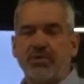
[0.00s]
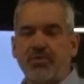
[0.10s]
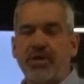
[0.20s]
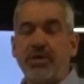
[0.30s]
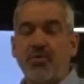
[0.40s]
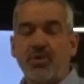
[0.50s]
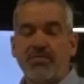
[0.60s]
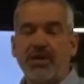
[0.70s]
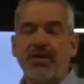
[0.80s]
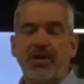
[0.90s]
in North
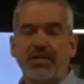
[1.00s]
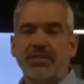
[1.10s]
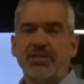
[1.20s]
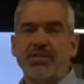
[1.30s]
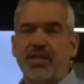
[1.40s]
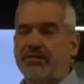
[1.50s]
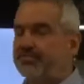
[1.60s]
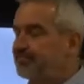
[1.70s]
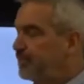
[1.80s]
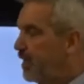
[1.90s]
America, I should say.
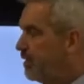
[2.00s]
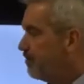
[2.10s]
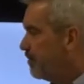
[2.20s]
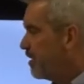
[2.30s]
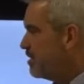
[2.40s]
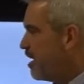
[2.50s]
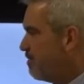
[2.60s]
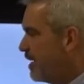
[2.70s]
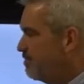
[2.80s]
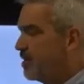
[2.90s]
Okay, they
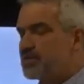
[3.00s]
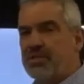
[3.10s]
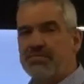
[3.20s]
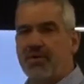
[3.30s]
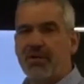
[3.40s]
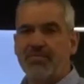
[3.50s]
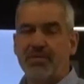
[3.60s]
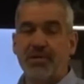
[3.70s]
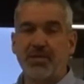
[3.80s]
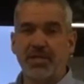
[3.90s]
dominate most of the market,
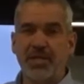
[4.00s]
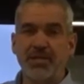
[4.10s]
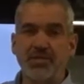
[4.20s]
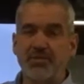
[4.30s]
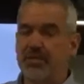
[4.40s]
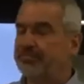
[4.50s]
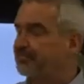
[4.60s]
particularly in the industry.